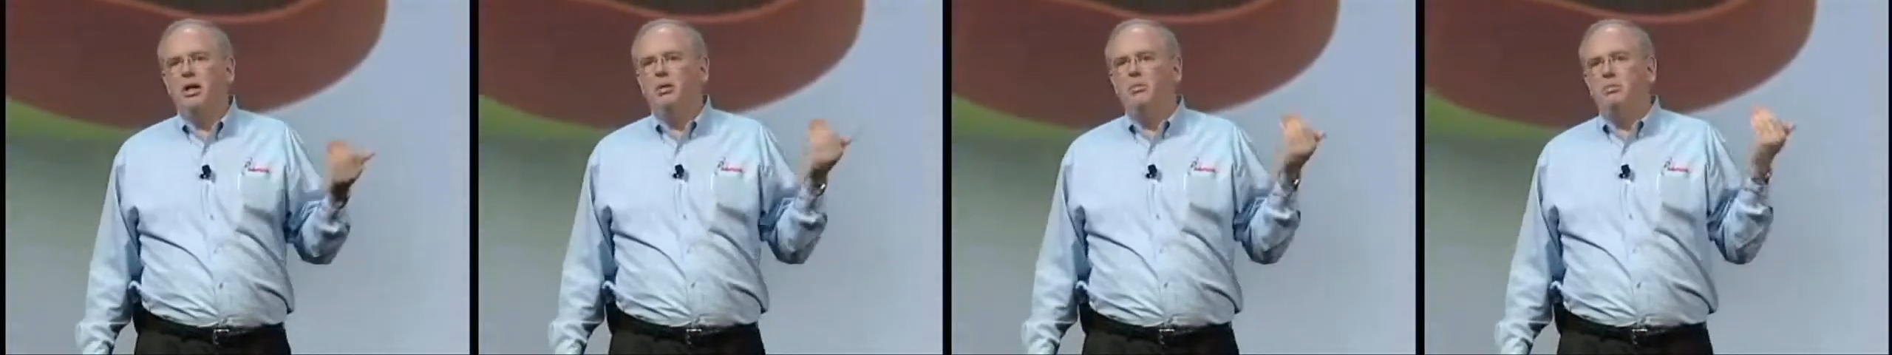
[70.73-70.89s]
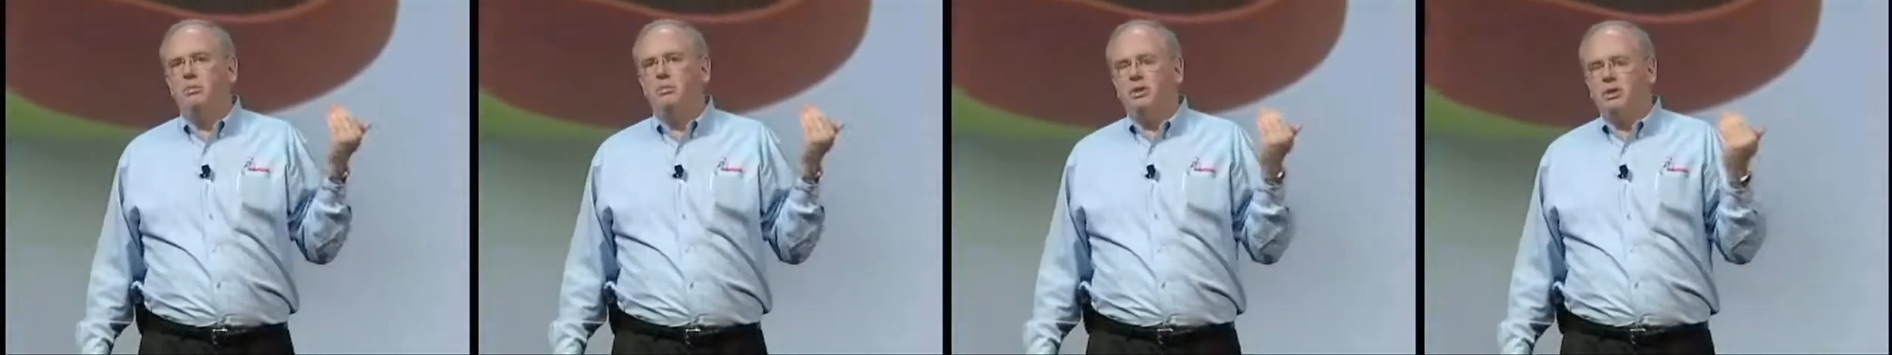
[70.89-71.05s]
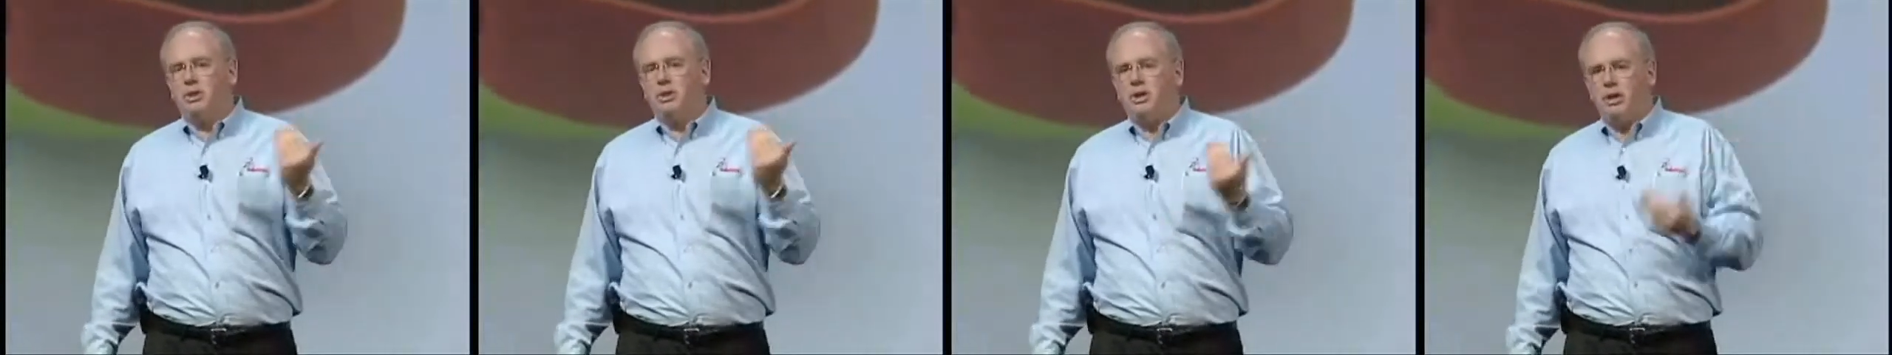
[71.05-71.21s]

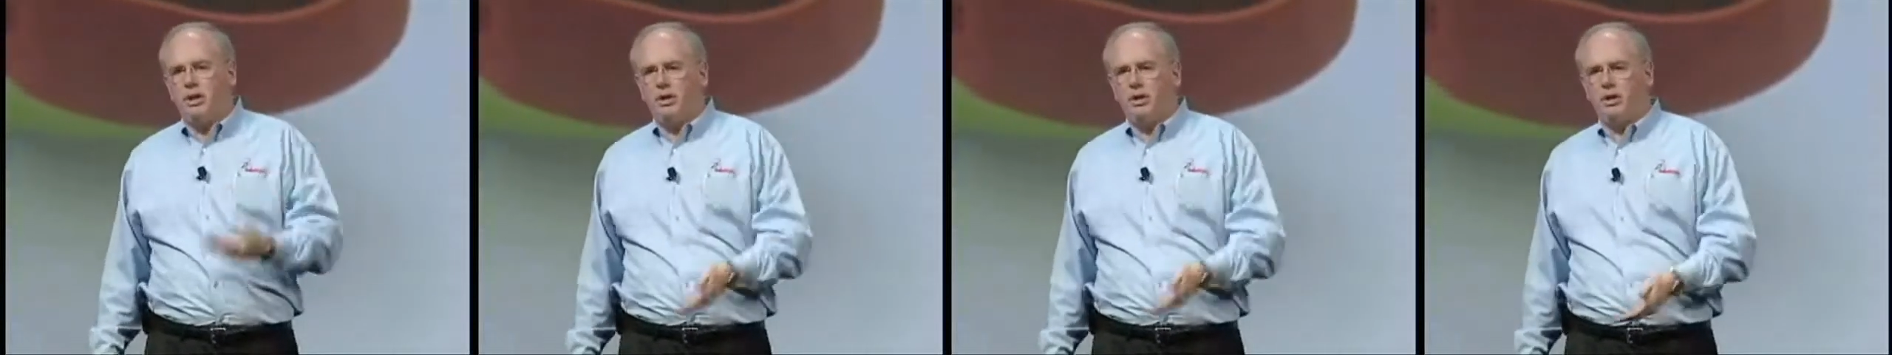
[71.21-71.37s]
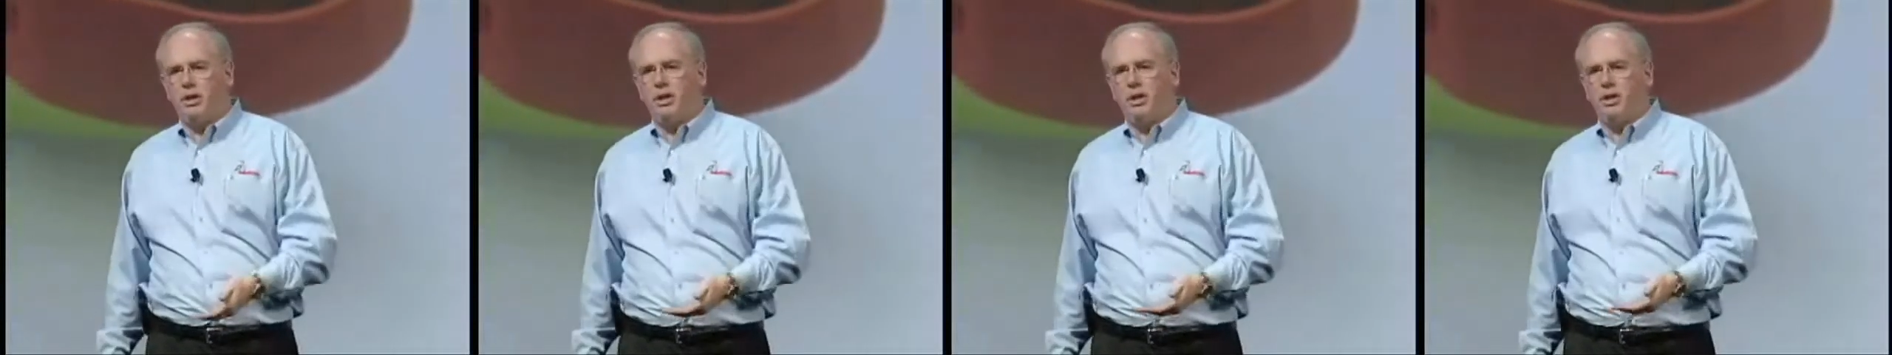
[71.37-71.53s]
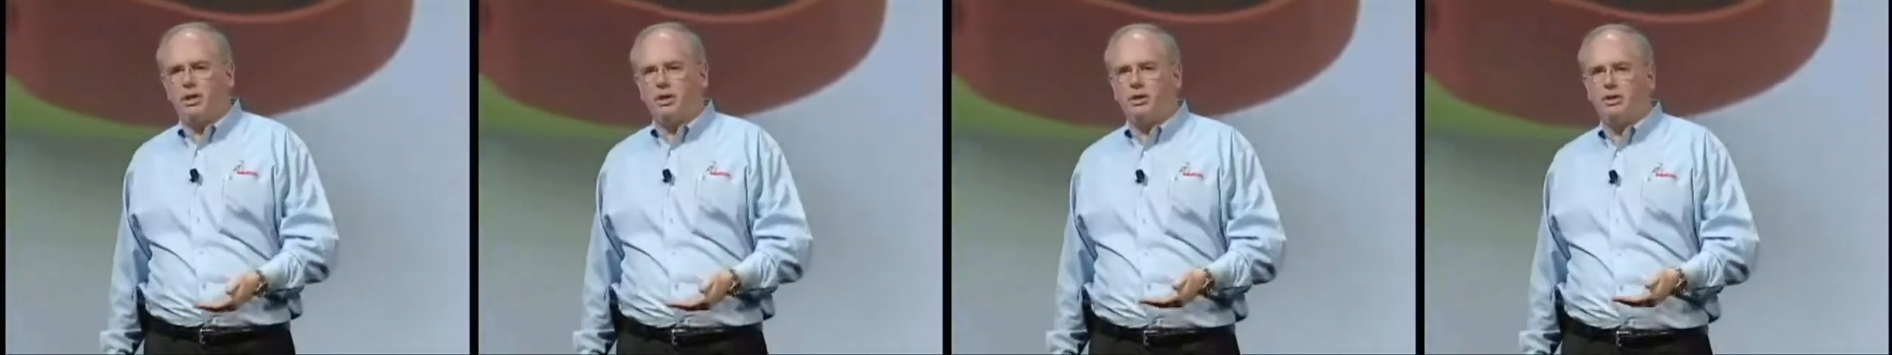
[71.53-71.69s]

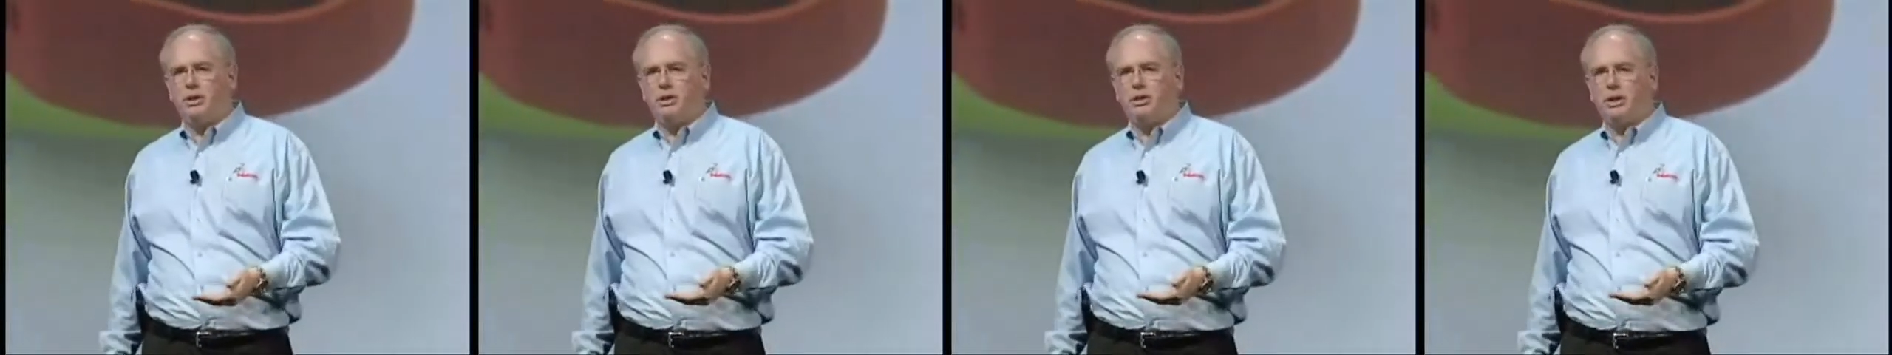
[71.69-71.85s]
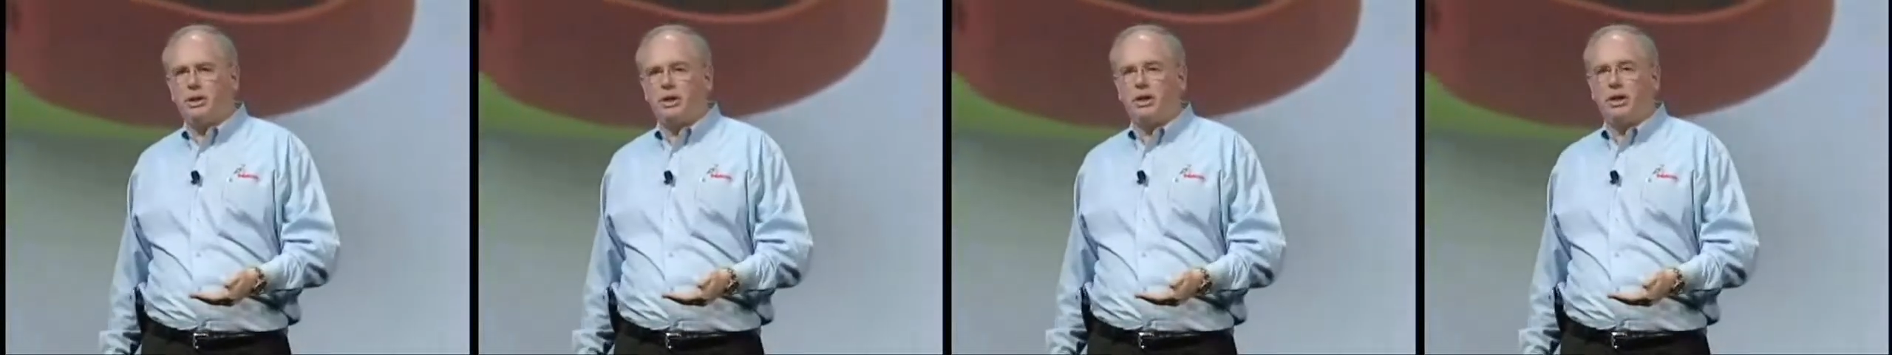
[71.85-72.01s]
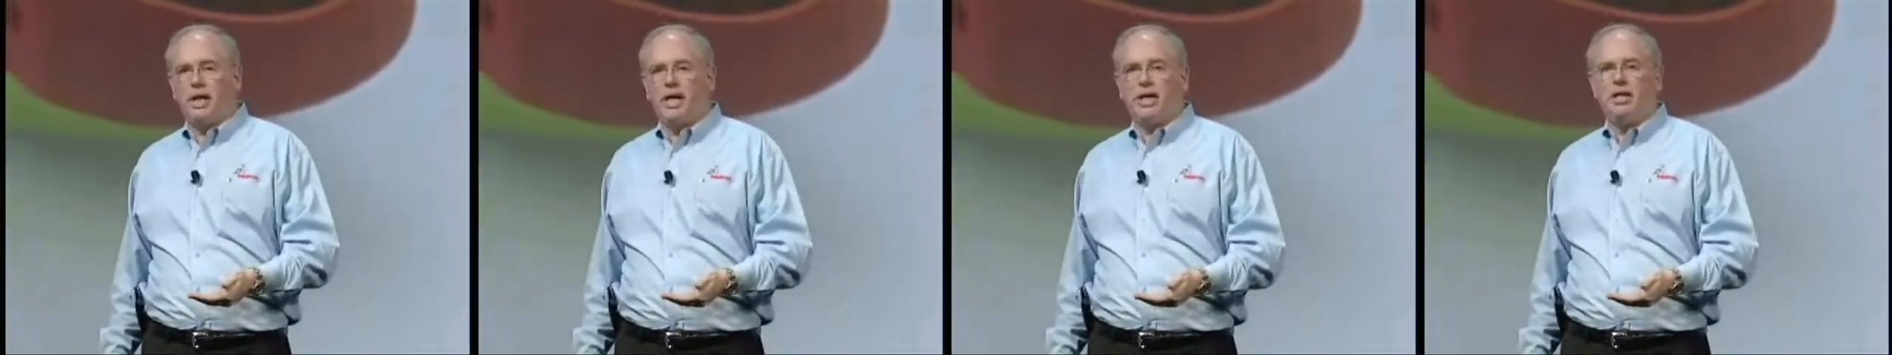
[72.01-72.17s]
material
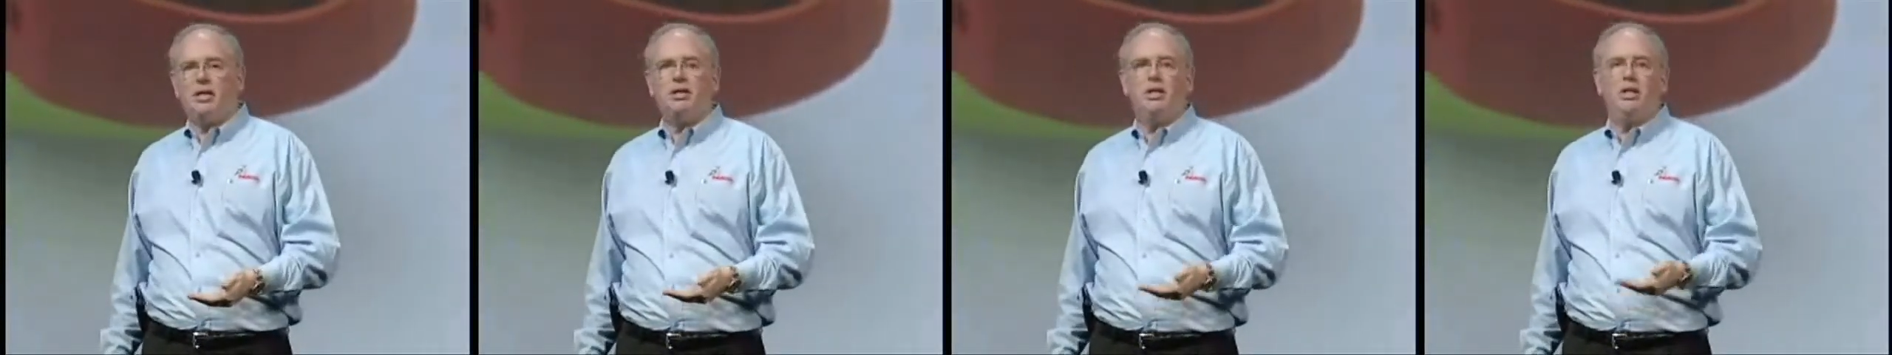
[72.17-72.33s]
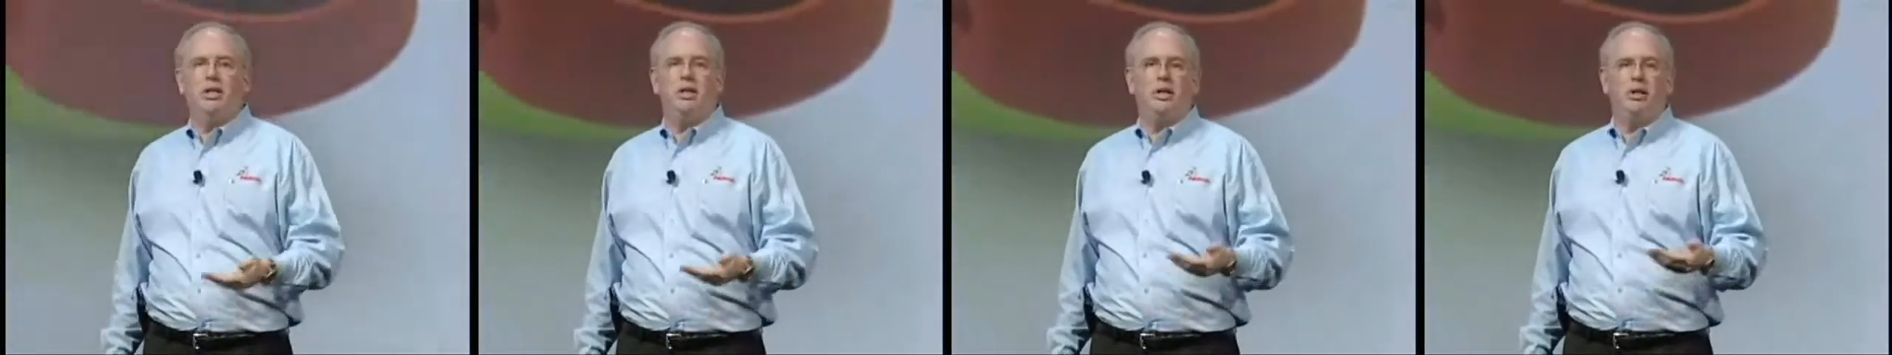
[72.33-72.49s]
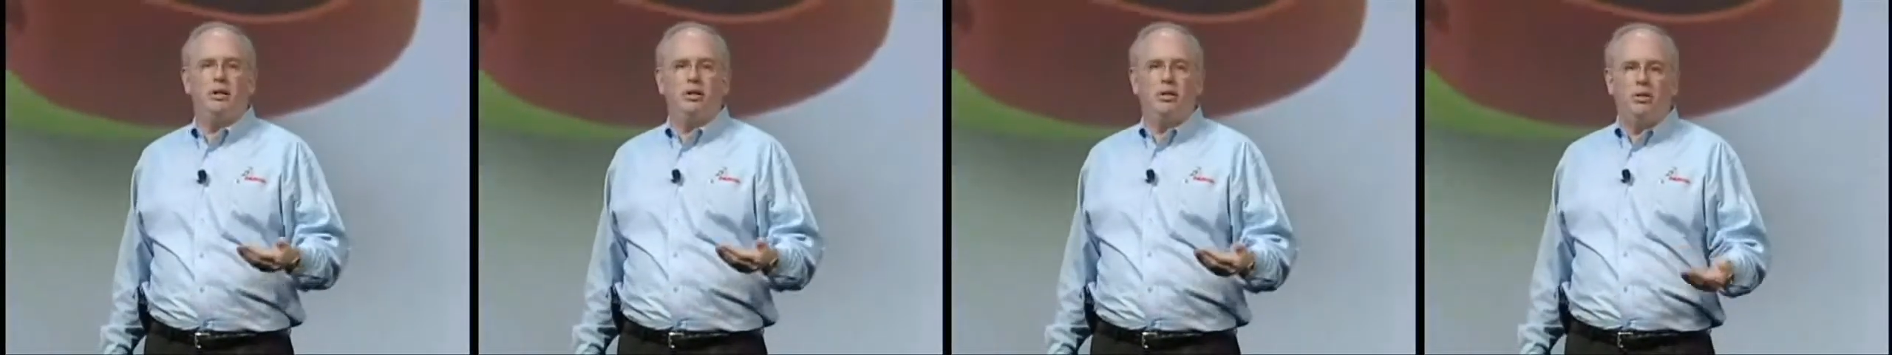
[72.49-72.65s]

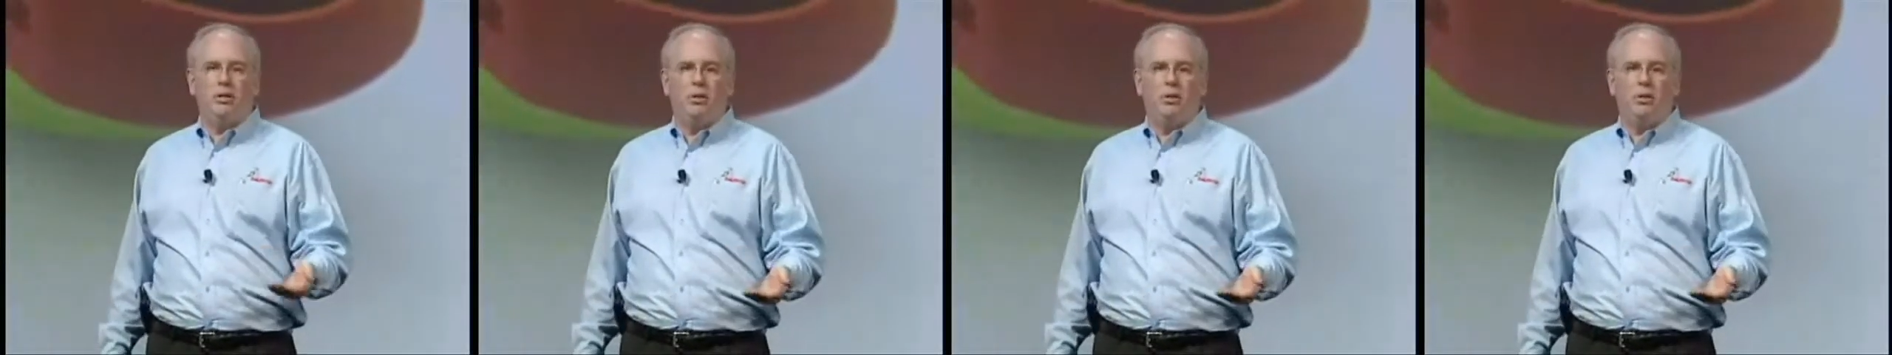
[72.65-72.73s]
selection and